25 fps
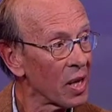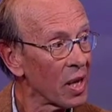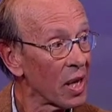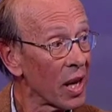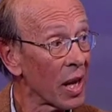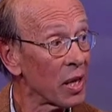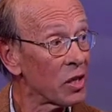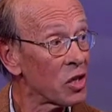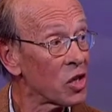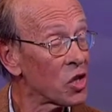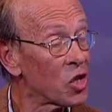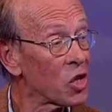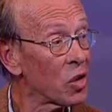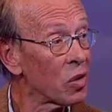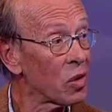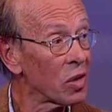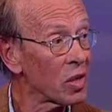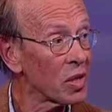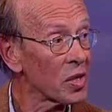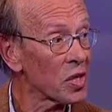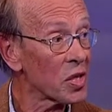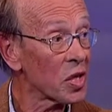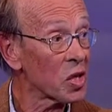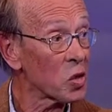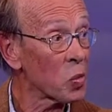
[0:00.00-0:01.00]
And as
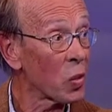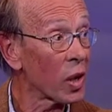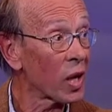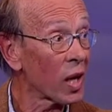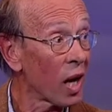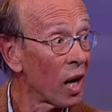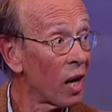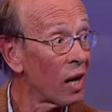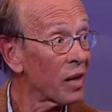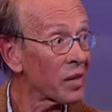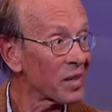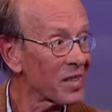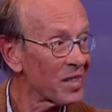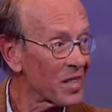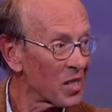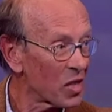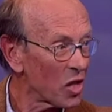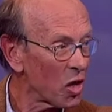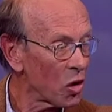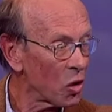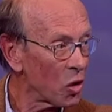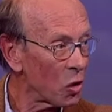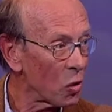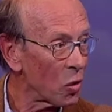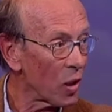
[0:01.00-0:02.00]
Julian says, we can't
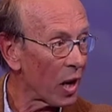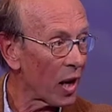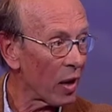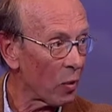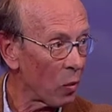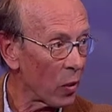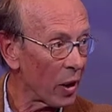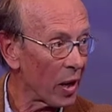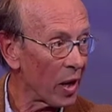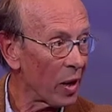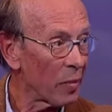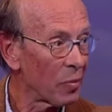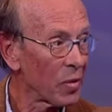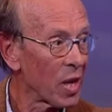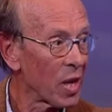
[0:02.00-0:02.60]
continue that way.